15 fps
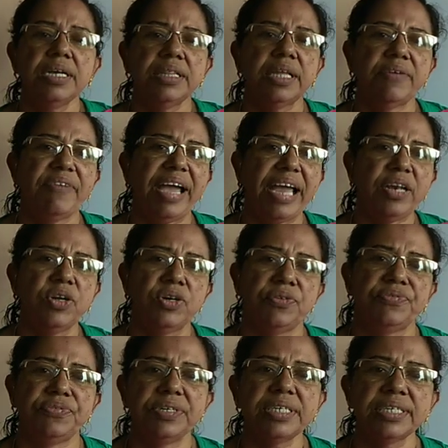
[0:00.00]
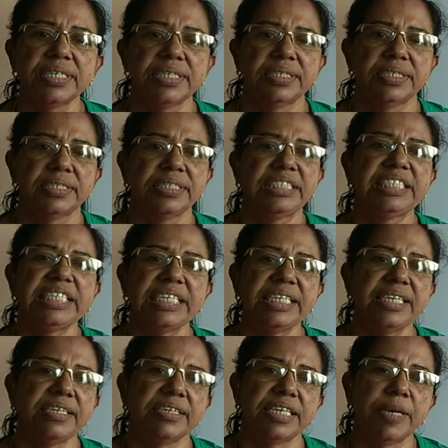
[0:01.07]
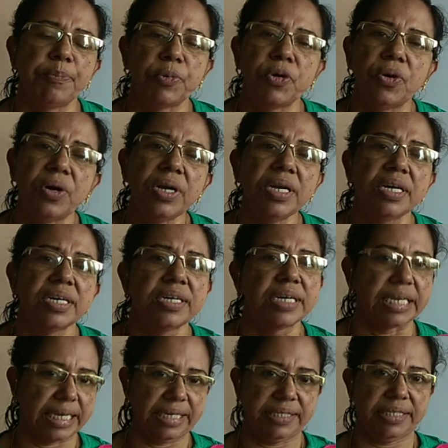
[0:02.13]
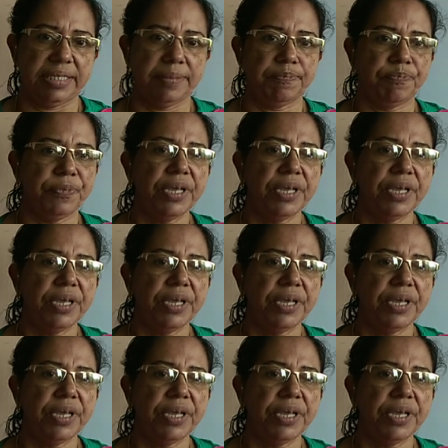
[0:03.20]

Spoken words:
the value of G keep on decreasing.